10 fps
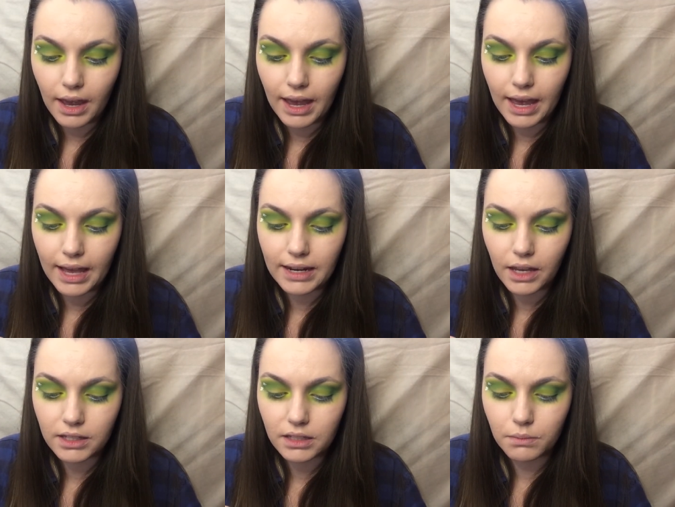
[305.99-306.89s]
And
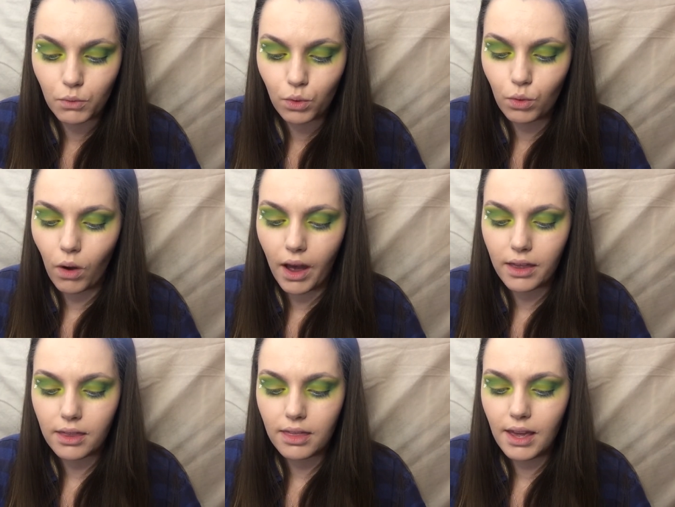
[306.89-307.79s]
a small, I
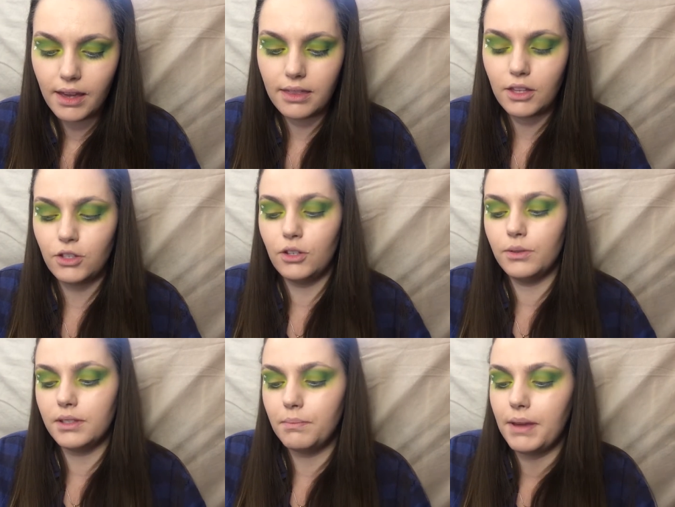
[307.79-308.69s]
think this
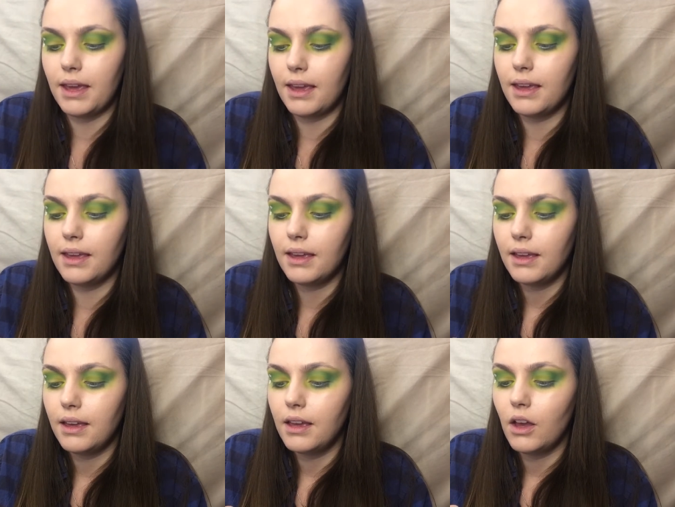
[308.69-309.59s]
used to be
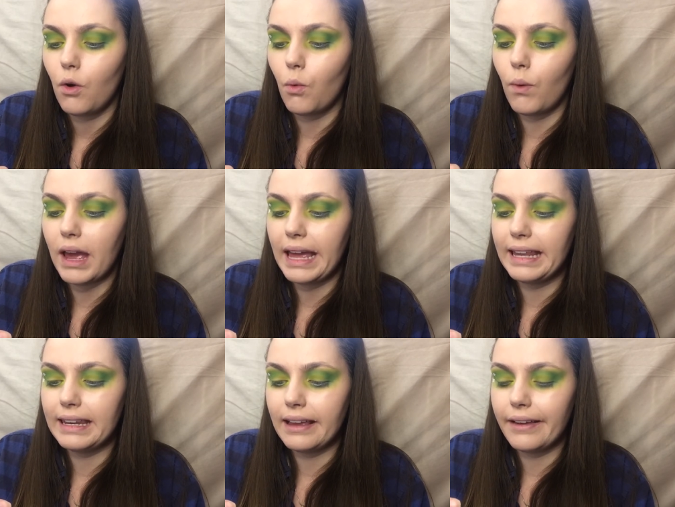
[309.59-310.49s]

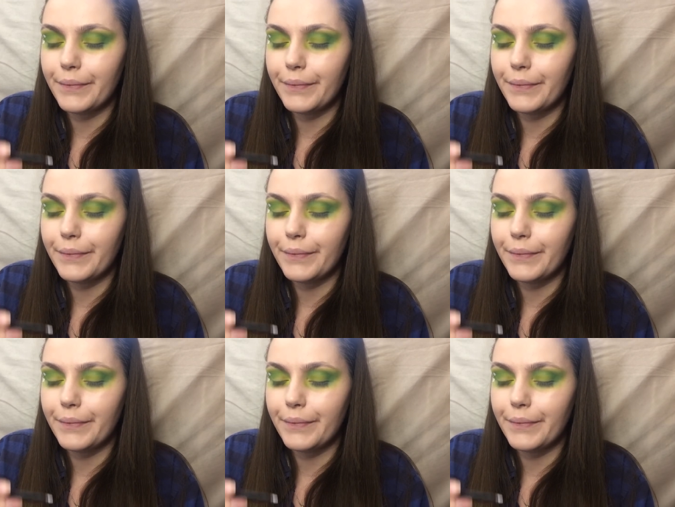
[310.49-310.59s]
when